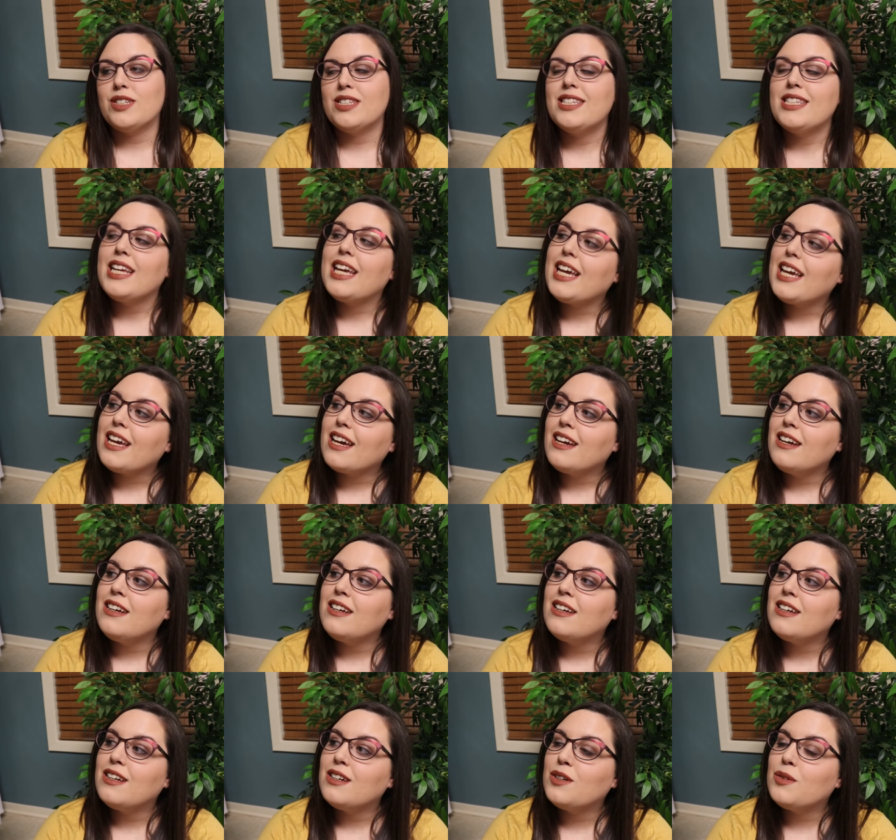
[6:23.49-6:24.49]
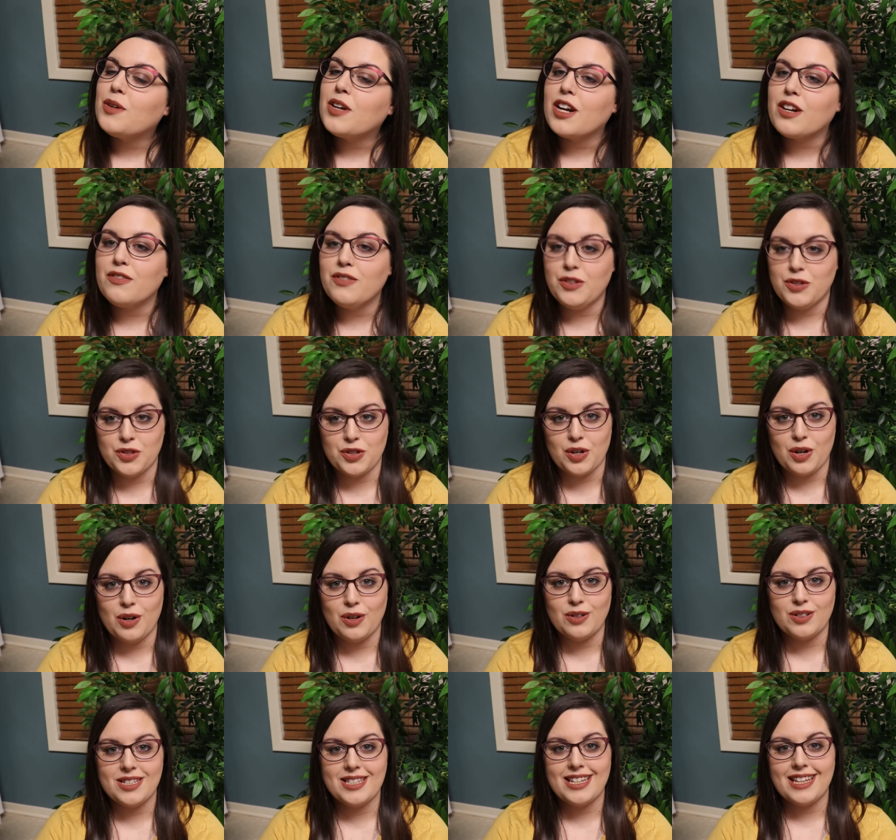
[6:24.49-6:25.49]
see what our future
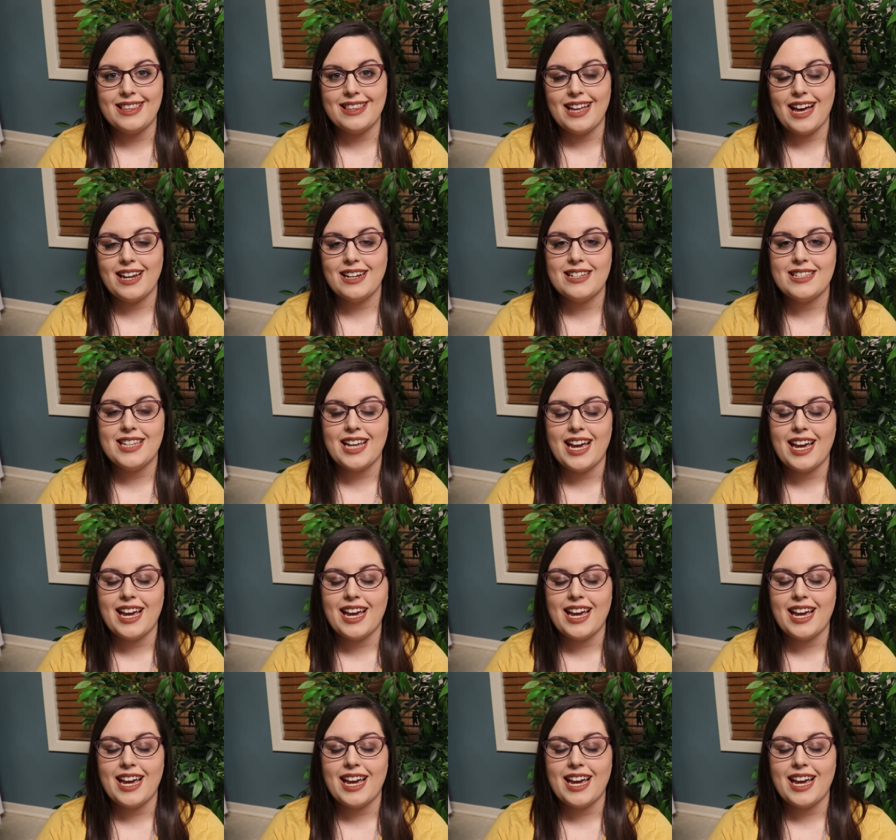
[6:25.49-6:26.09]
holds, and that is